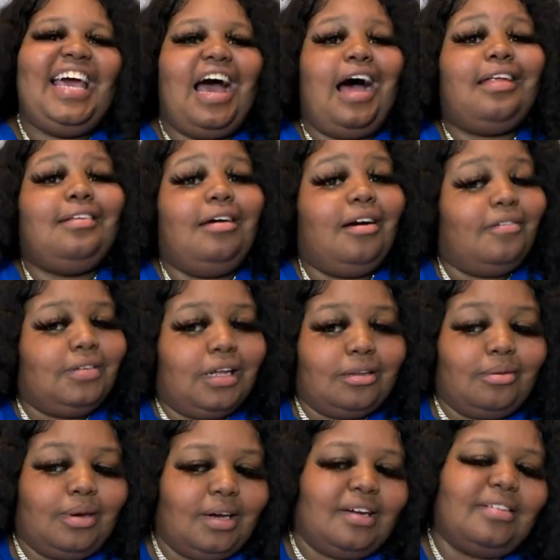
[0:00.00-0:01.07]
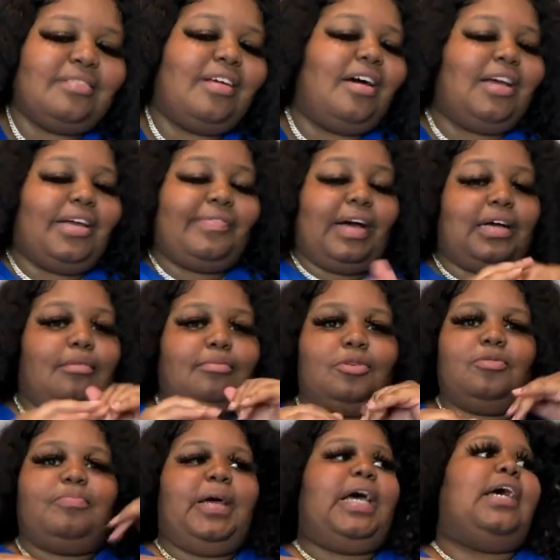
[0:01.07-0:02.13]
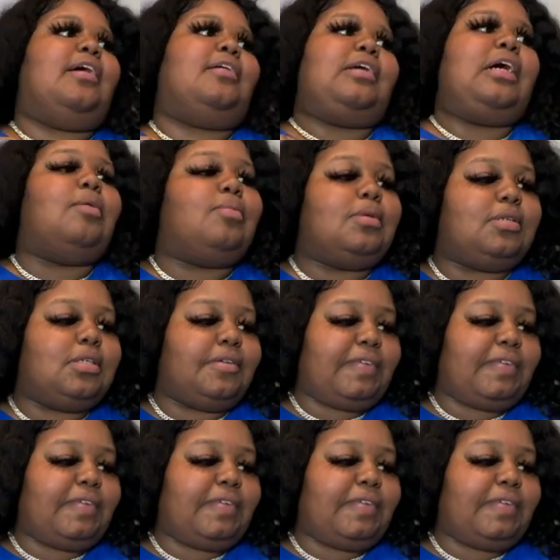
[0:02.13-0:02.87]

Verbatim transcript: I love Delaware. Like, if I could move back, I would.